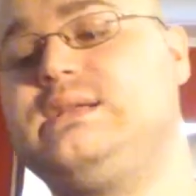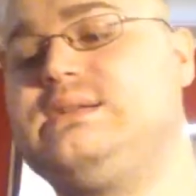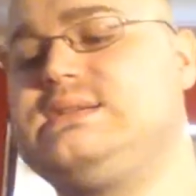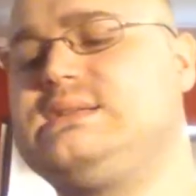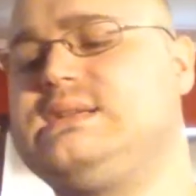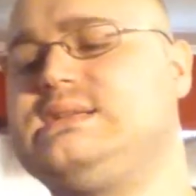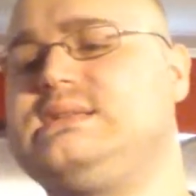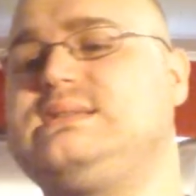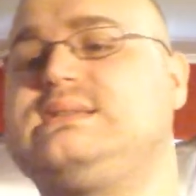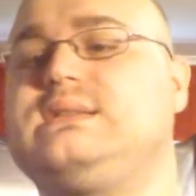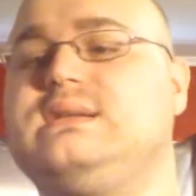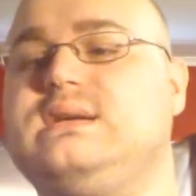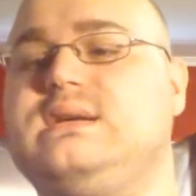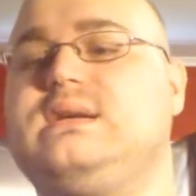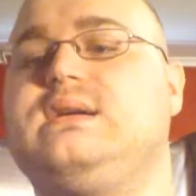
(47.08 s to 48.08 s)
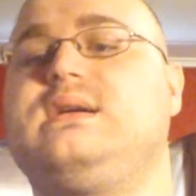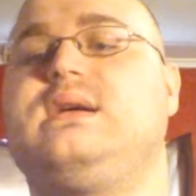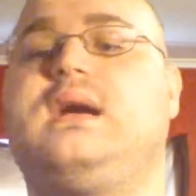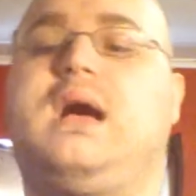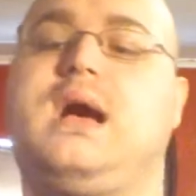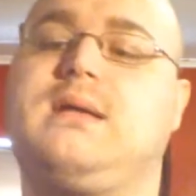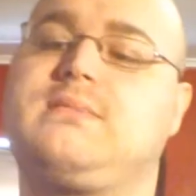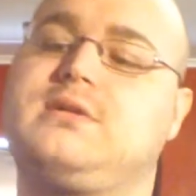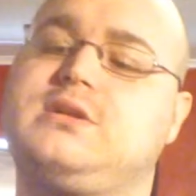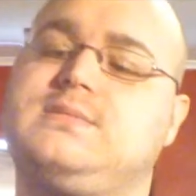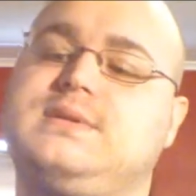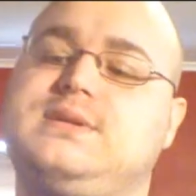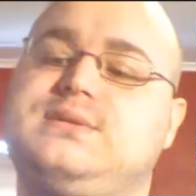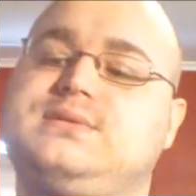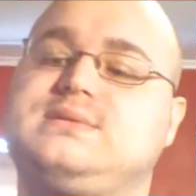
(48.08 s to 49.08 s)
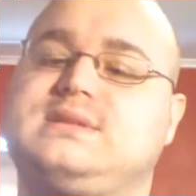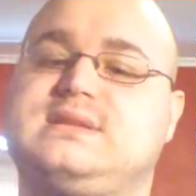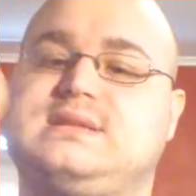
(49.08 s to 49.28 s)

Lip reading: since I'm going to be using